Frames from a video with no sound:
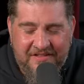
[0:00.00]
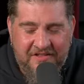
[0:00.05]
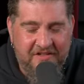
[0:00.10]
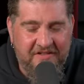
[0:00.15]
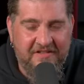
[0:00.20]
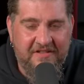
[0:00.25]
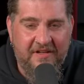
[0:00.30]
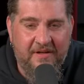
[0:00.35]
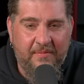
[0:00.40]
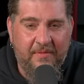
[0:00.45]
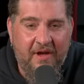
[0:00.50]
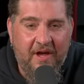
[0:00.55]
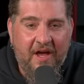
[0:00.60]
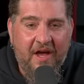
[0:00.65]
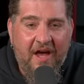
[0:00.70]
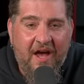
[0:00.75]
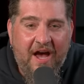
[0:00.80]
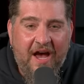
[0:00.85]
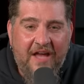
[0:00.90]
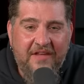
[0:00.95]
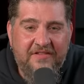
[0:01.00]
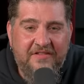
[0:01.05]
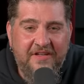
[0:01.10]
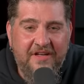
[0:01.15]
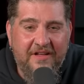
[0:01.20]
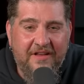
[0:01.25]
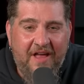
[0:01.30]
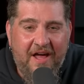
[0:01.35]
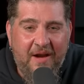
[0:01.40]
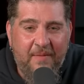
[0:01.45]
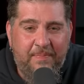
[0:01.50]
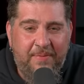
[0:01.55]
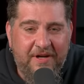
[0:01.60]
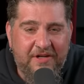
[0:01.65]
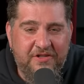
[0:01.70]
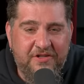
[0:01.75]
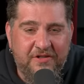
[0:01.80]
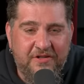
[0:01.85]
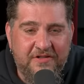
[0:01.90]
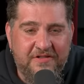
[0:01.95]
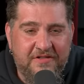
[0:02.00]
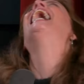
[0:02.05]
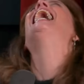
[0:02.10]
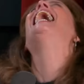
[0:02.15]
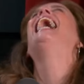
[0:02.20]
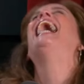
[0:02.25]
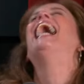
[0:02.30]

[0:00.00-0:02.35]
Just him. I see a lot of pictures.